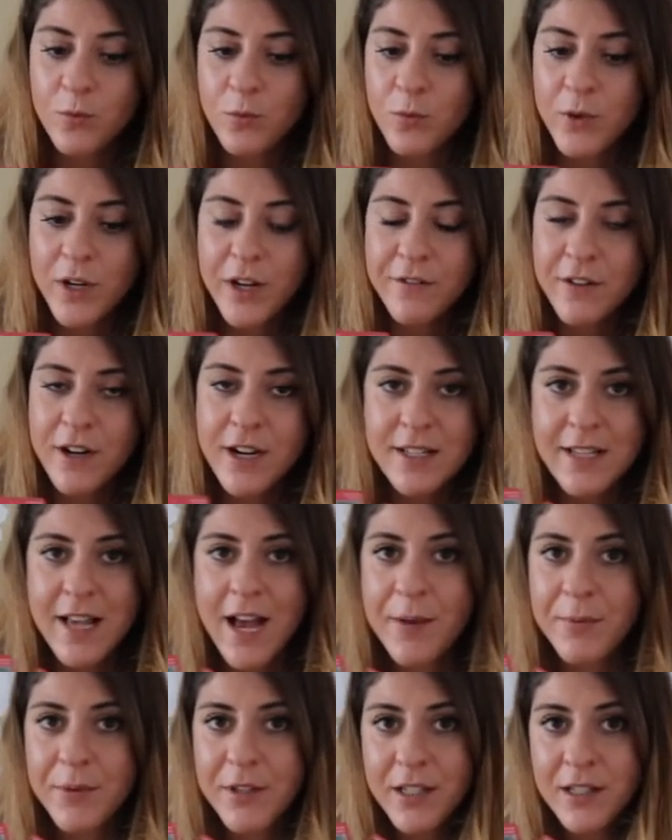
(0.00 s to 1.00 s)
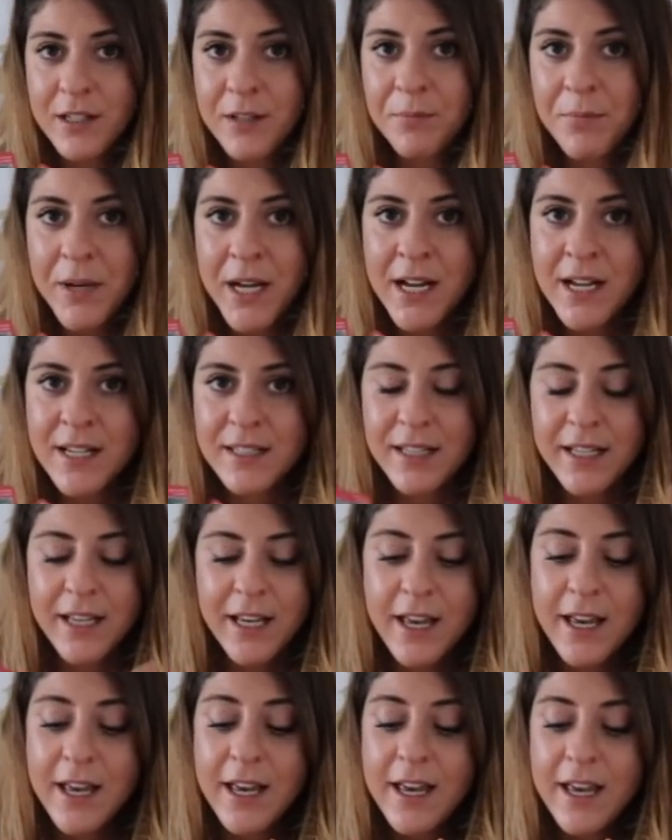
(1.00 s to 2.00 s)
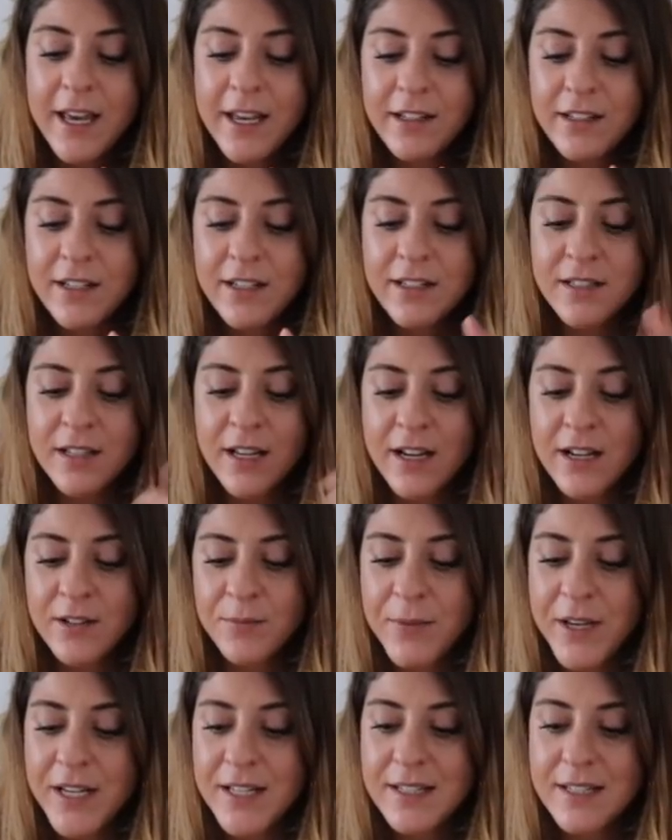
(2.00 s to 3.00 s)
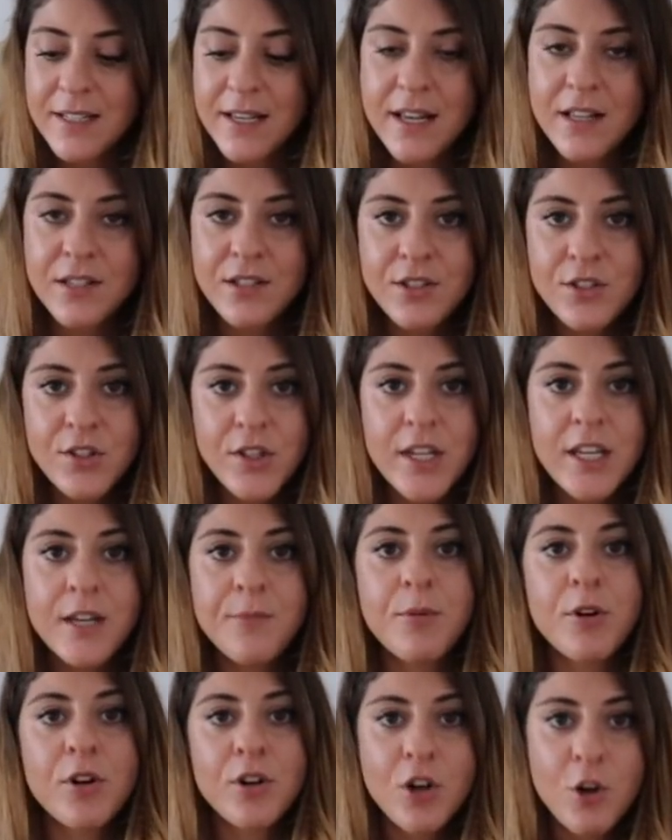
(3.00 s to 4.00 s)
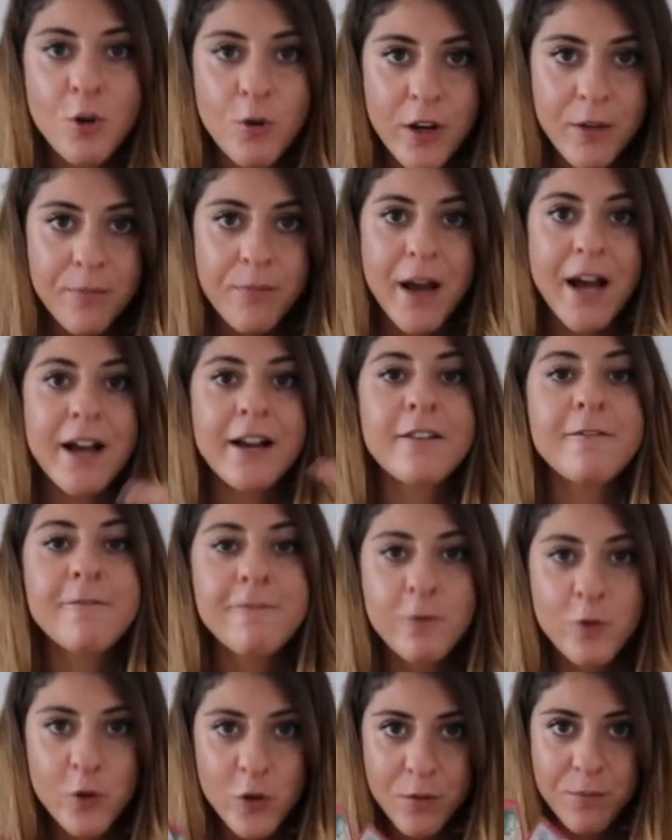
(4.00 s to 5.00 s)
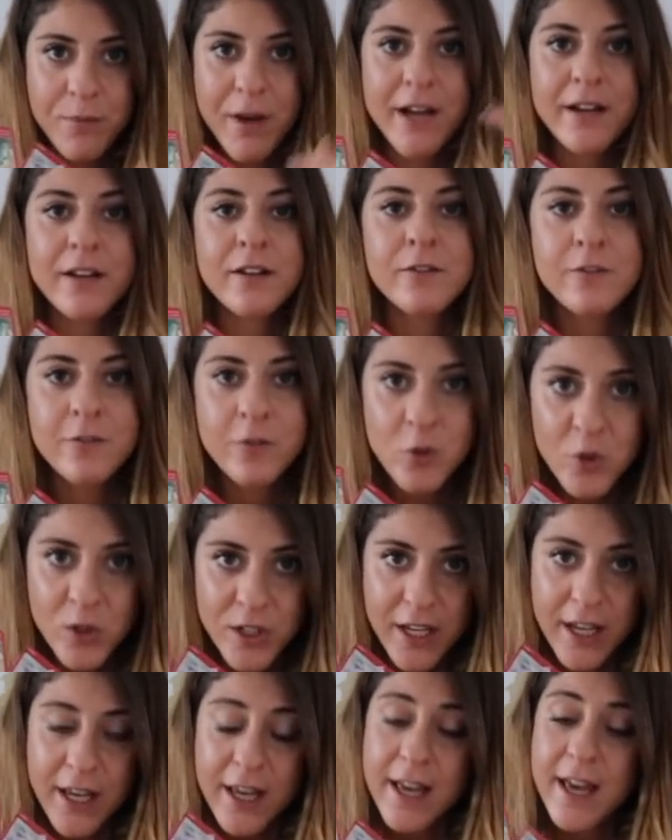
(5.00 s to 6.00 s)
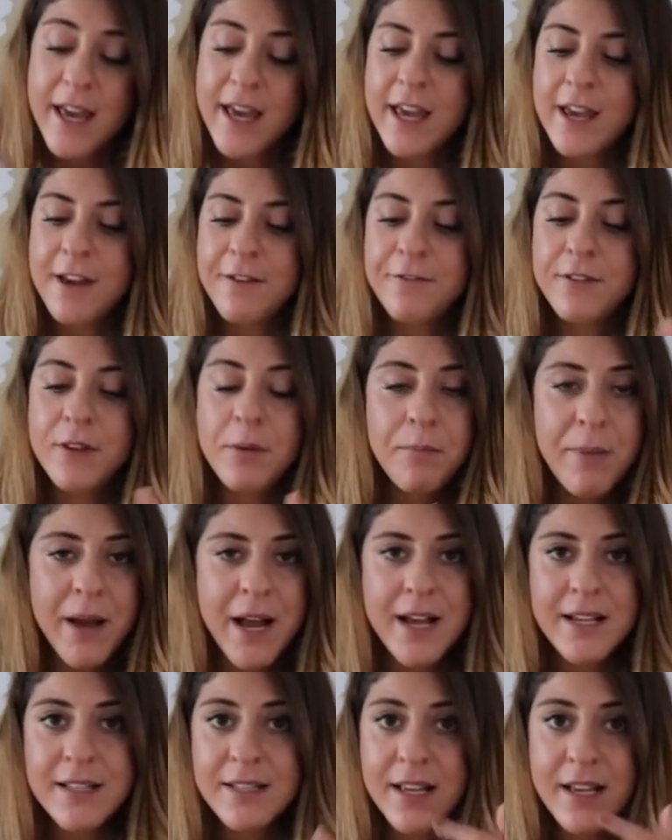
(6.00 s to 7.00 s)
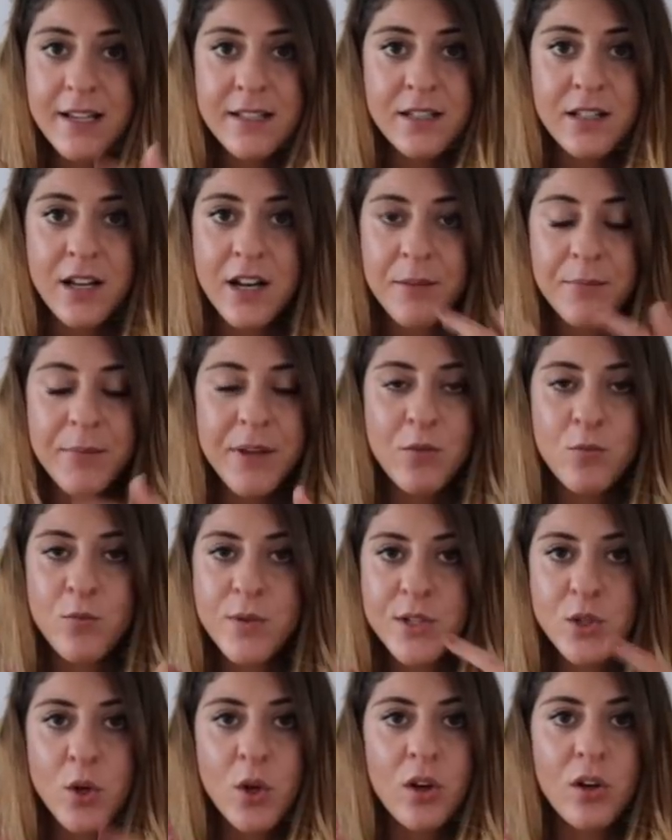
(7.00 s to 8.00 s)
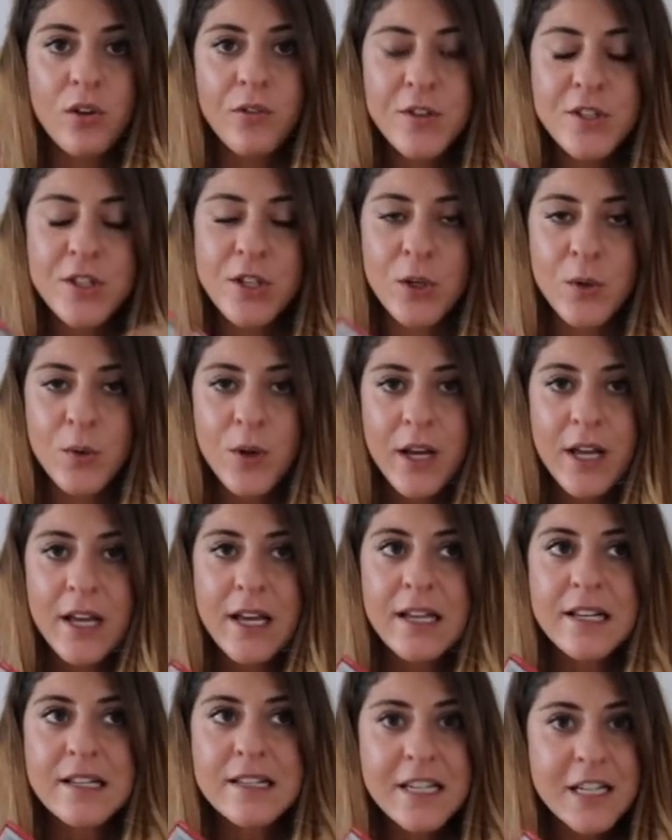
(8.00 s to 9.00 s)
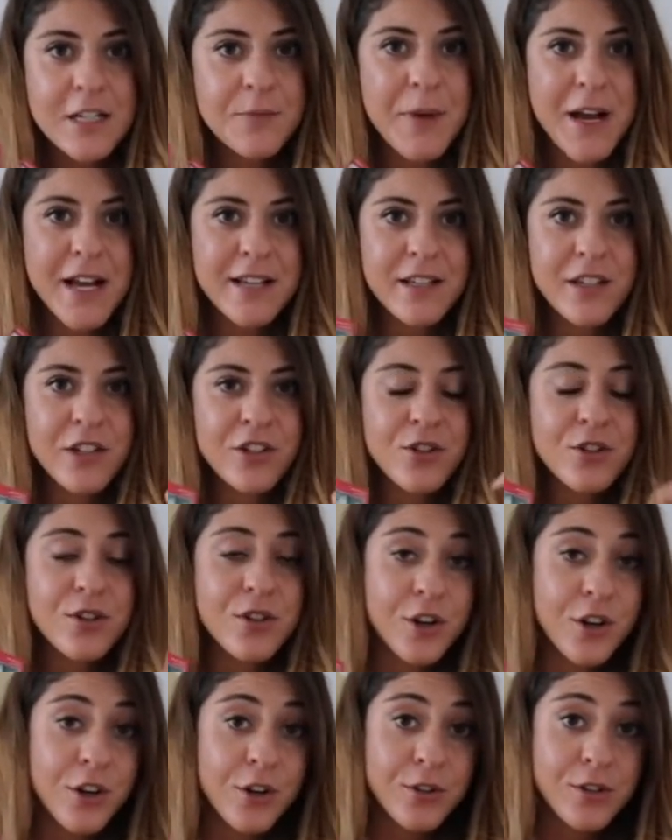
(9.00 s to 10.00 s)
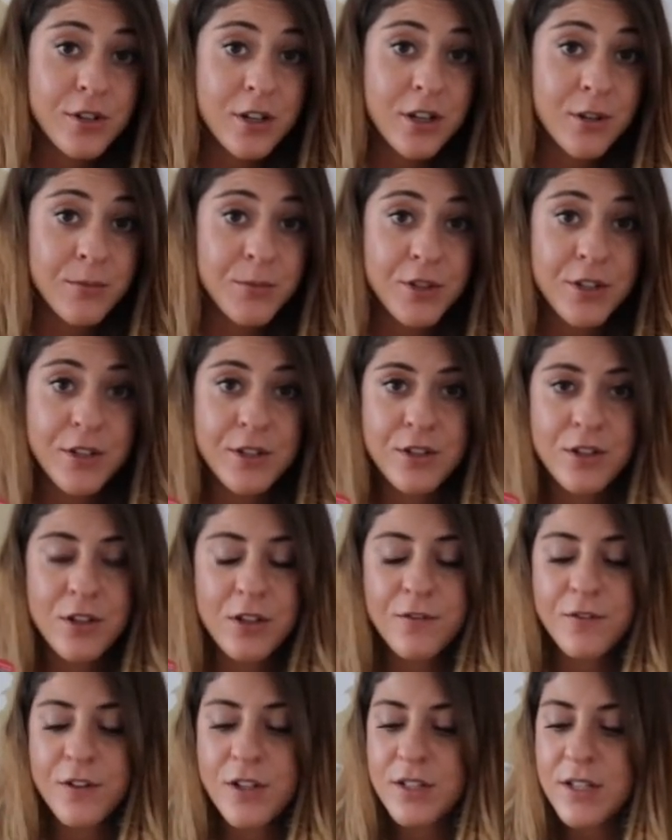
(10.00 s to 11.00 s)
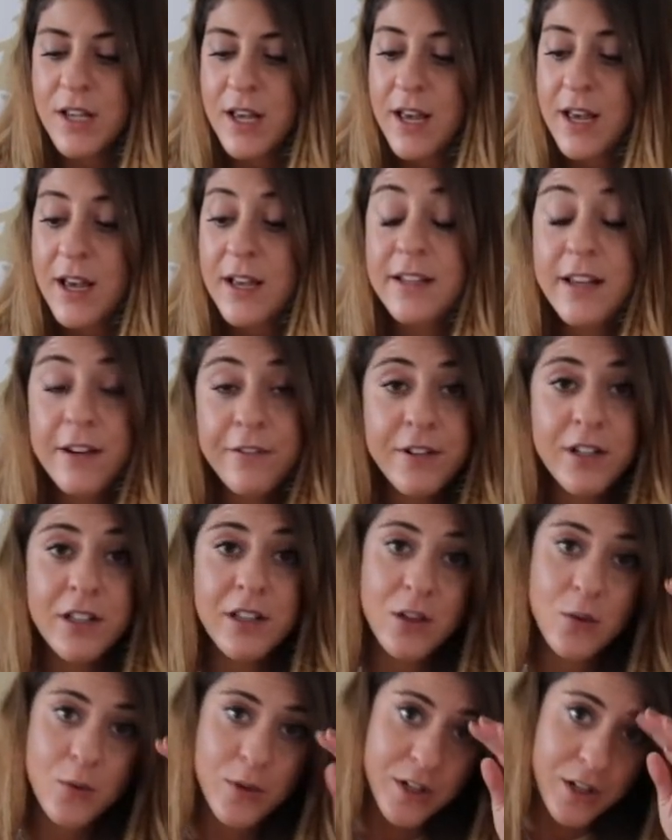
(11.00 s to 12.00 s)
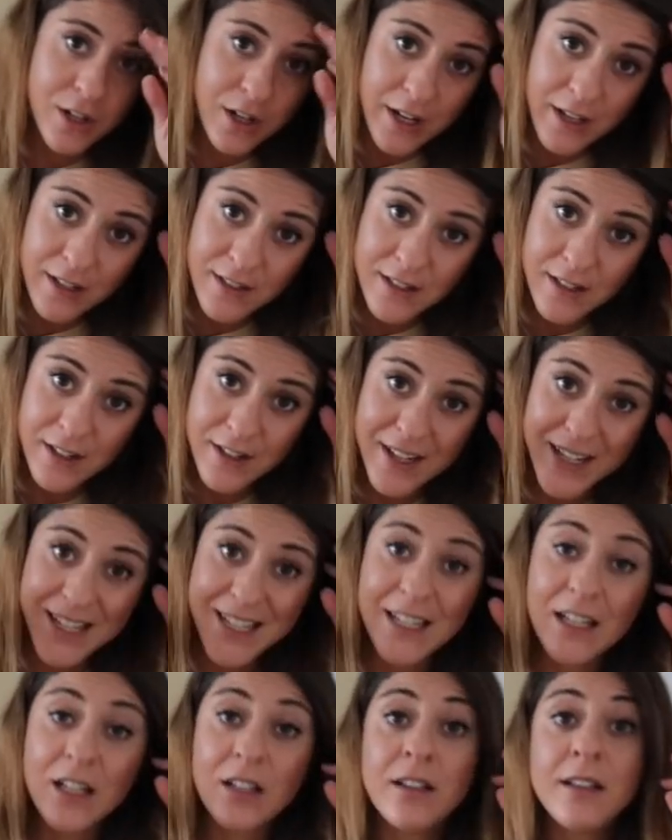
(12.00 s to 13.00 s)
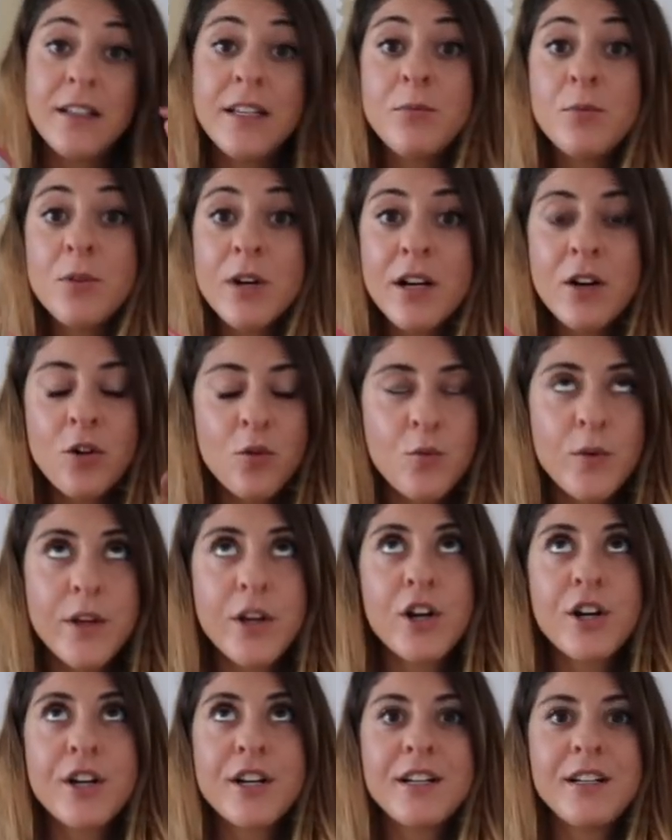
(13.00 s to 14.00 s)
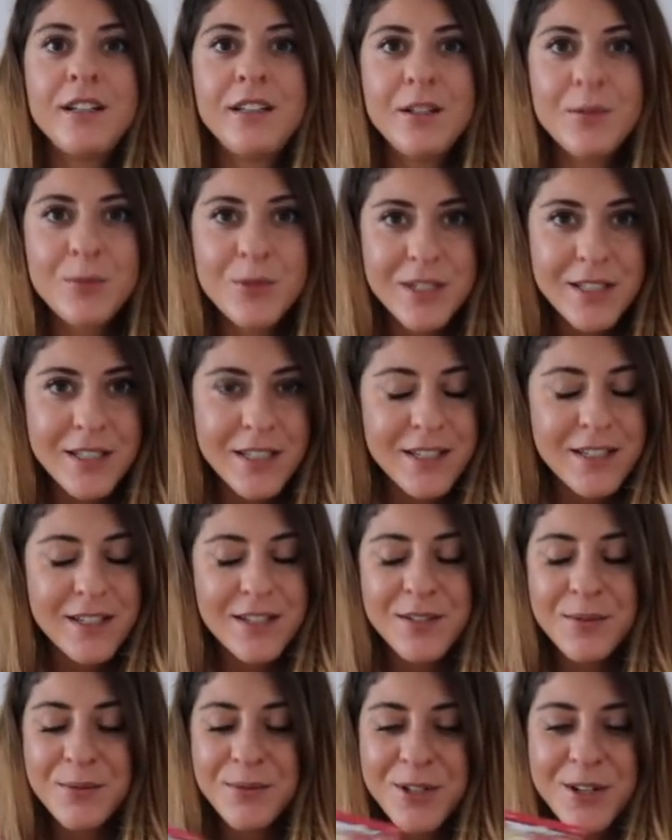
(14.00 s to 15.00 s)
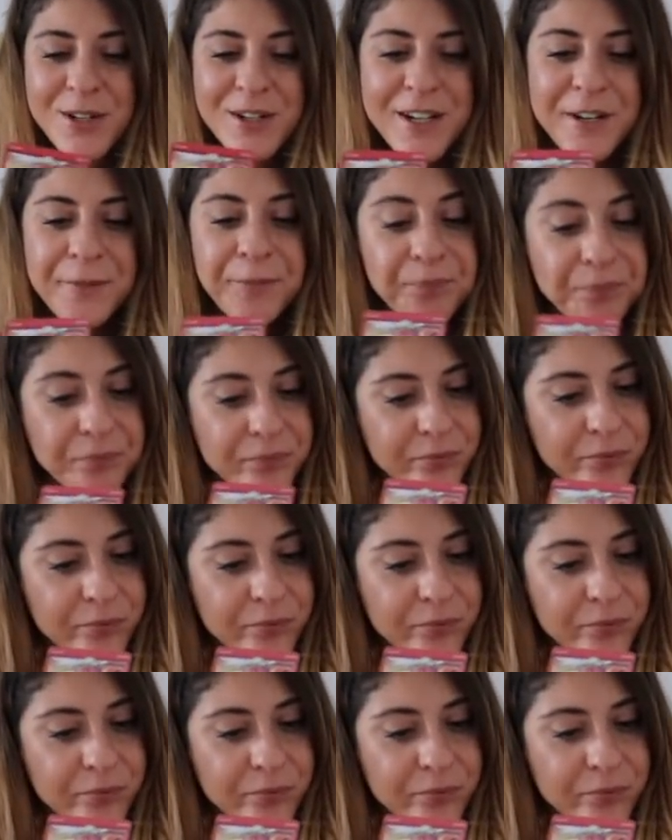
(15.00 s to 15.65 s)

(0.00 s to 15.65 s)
whatever has happened in the past like it does not make sense to keep on going back and forth back and forth if the past has not been resolved so these past issues are going to come to the surface definitely we are entering libra or we are in the libra season i'm sorry